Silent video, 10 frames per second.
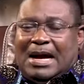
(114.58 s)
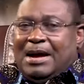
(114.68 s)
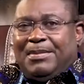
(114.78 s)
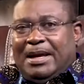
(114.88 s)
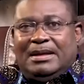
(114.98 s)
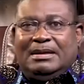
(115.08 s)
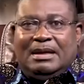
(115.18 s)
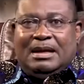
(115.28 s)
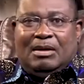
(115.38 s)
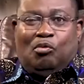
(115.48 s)
I mean,
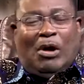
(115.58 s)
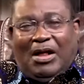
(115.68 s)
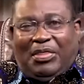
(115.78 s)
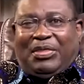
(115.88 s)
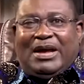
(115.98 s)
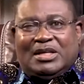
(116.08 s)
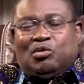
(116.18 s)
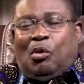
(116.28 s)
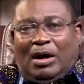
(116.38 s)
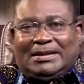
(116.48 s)
wealth
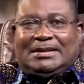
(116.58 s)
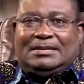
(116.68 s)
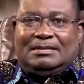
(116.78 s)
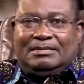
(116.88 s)
is what?